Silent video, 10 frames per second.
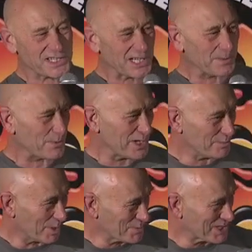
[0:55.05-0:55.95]
sleeping with your
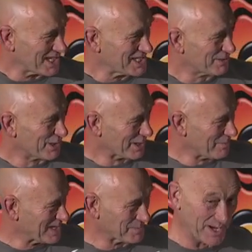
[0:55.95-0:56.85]
mum's sister or her
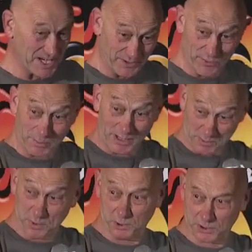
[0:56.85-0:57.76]
best mate from
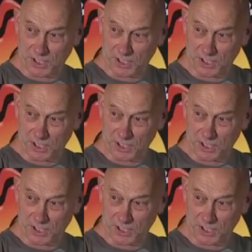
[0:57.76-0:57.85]
Liverpool. So.